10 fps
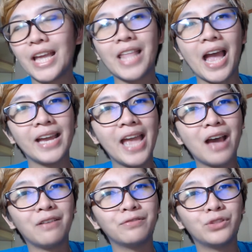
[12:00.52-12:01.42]
and I
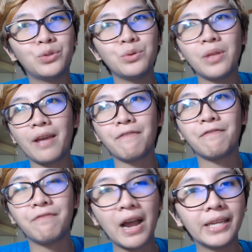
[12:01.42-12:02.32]
have to like
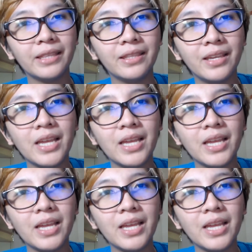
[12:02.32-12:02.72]
find